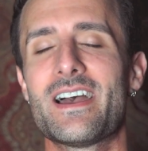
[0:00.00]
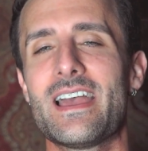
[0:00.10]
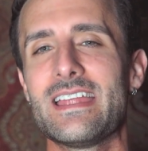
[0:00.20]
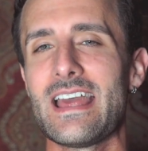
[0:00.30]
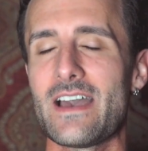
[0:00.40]

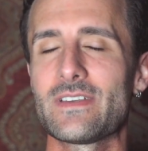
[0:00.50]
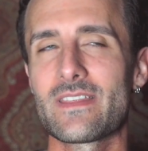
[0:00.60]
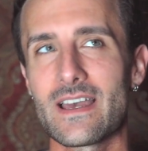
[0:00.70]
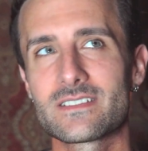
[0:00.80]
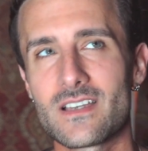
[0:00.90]
and having
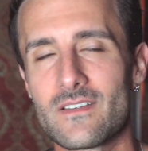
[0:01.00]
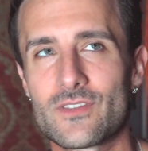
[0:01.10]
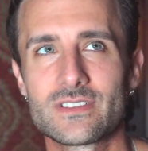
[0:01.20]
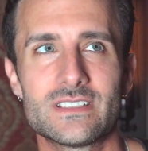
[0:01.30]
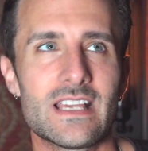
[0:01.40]
that done
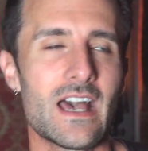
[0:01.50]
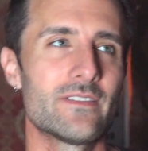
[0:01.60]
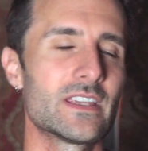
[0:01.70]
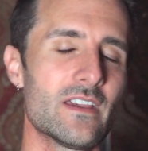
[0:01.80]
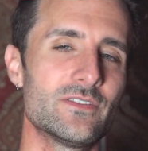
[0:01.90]
versus
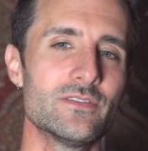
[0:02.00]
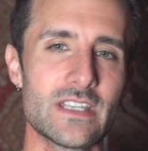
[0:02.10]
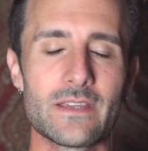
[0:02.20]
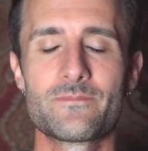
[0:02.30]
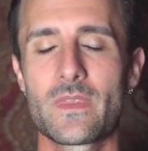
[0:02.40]
having FUT.
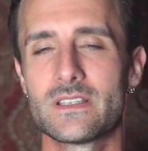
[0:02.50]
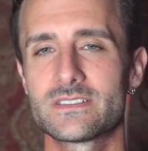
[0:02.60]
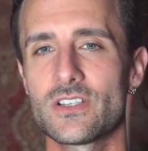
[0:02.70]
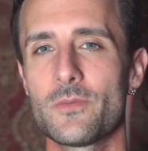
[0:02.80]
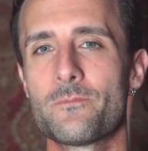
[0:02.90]

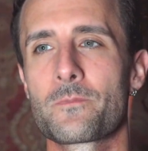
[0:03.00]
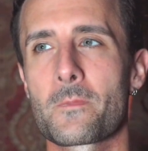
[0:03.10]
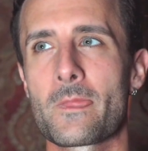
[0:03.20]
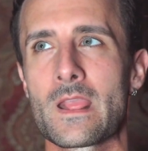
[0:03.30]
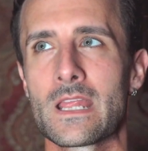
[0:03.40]
So
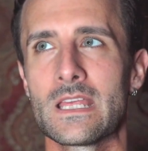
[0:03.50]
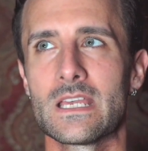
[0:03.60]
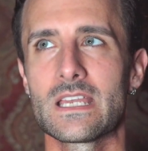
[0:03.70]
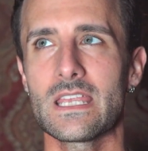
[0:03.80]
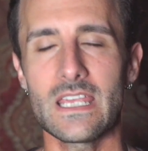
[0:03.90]

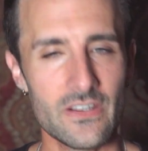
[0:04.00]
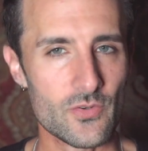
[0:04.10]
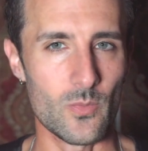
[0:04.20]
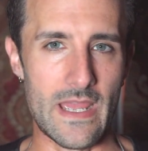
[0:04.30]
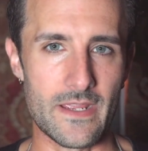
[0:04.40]

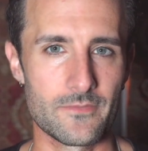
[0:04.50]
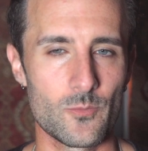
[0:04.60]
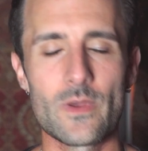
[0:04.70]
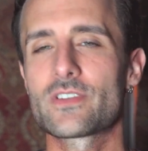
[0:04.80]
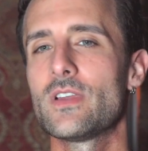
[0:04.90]
either way,
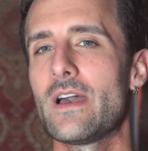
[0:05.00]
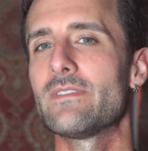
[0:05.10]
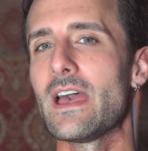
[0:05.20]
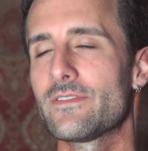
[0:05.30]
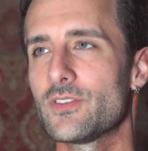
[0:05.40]
whether you
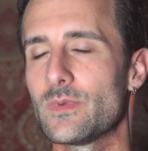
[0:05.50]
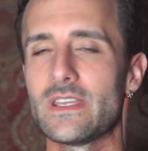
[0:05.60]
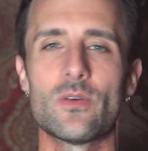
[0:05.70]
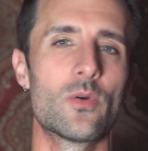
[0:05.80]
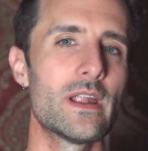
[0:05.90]
have
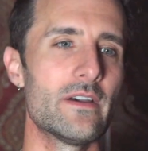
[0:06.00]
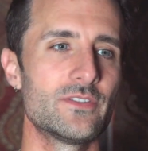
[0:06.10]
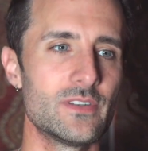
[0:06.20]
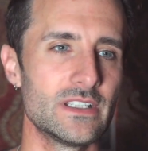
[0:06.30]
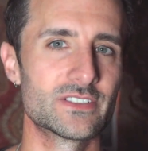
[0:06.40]
FUE or
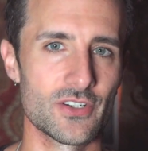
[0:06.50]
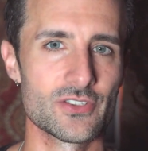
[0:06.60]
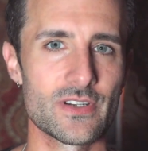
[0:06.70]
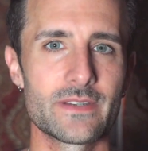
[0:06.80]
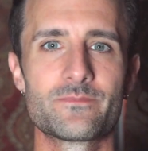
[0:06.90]
FUT
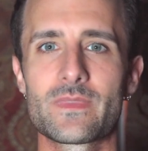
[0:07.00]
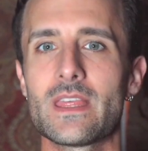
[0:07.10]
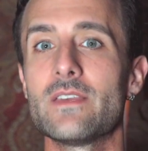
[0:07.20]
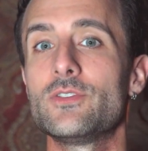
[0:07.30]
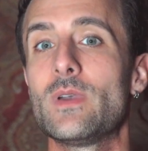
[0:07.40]
surgery,
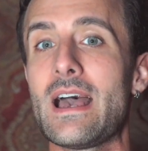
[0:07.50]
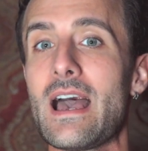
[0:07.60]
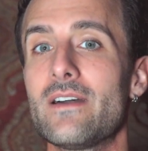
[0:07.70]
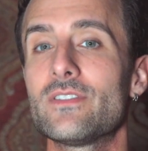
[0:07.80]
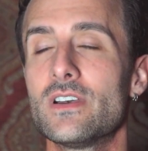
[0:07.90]
if you
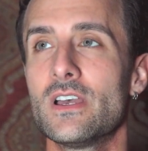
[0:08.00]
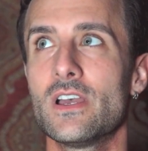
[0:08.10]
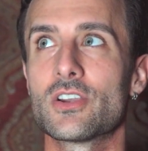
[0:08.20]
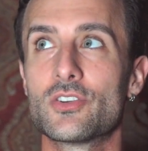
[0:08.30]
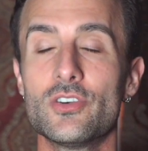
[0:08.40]
have
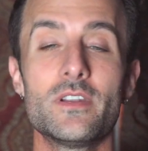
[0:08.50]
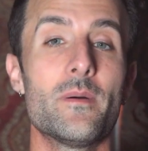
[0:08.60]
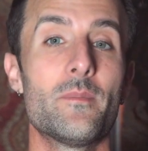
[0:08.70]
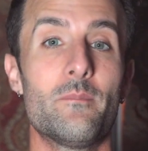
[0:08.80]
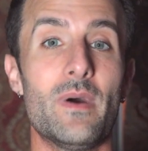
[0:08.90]
good
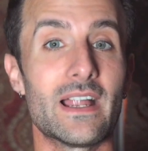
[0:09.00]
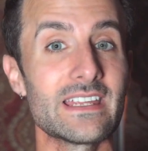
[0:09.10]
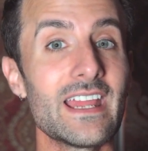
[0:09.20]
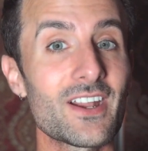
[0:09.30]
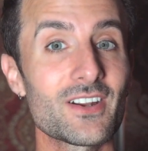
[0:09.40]

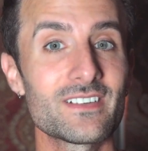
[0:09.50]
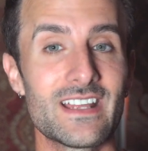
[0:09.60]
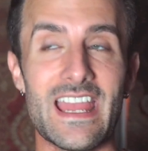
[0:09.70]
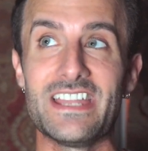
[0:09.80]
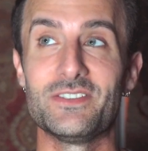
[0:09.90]
body hair
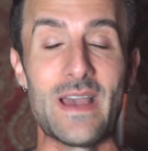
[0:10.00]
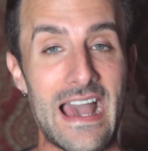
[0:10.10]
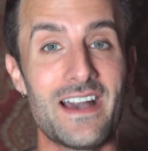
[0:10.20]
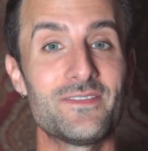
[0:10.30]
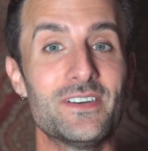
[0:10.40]
and you
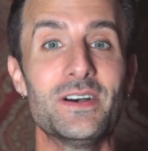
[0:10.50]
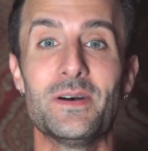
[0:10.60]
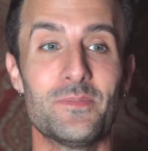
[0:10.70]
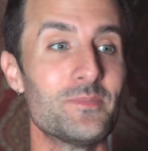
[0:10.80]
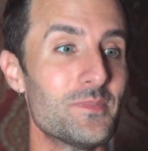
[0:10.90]
have
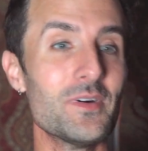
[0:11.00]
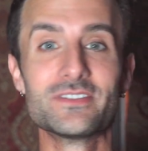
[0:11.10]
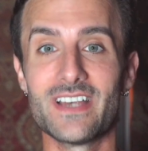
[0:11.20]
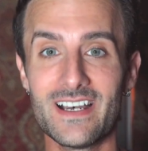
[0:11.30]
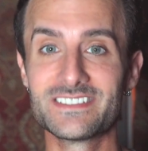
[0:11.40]

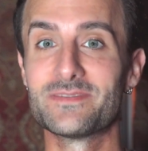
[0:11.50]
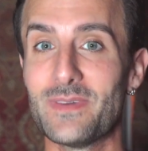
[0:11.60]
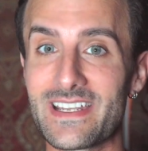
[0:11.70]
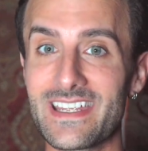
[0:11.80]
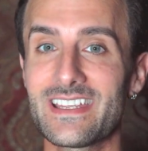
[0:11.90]
tons of
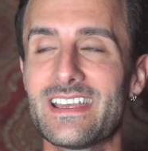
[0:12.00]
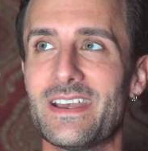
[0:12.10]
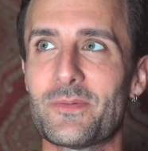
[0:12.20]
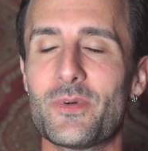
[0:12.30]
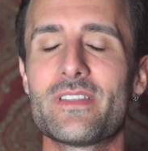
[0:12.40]
money,
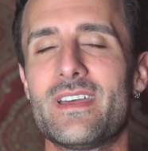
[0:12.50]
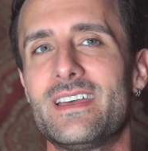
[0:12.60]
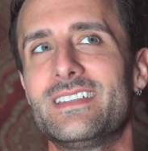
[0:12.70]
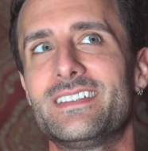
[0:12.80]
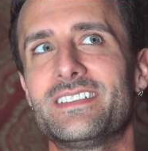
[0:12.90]
well
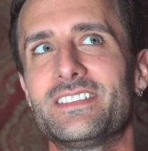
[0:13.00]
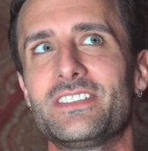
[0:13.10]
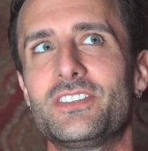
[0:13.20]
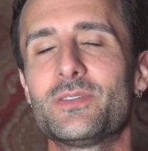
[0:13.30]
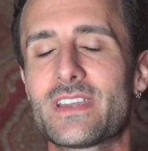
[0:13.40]
then
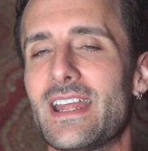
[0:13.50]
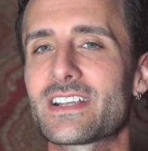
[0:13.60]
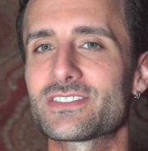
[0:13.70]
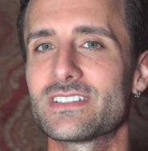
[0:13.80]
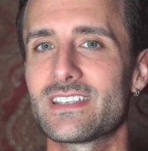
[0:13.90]
you could
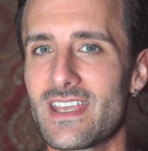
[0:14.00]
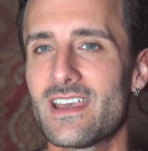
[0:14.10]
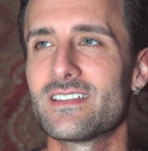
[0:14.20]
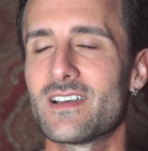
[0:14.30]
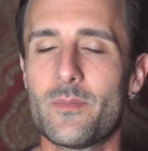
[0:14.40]
actually
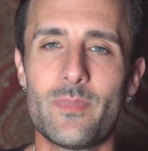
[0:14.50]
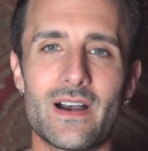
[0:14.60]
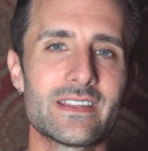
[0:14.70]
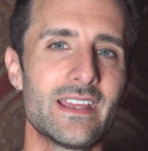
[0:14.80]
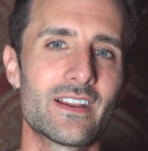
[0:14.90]
get a
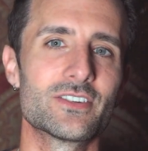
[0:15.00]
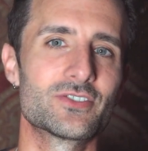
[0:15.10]
body hair